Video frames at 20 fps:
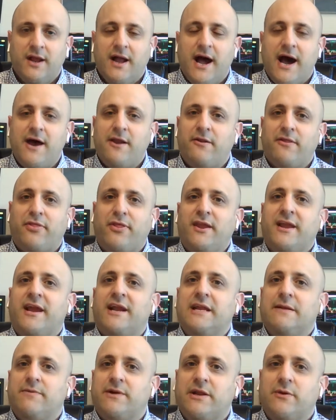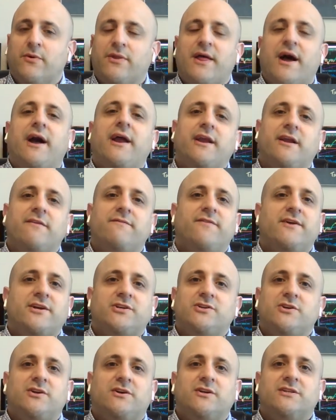I don't think anybody with high
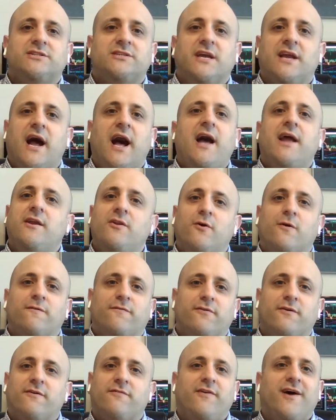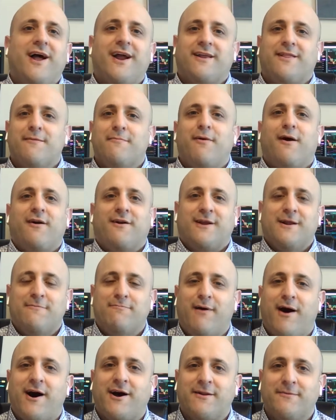conviction can say, I know for a fact the
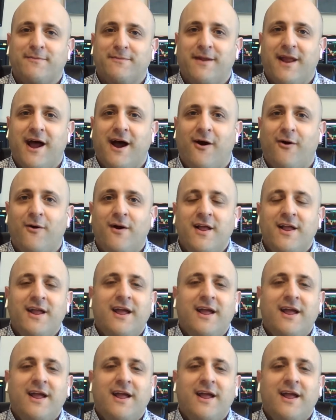market bottomed now,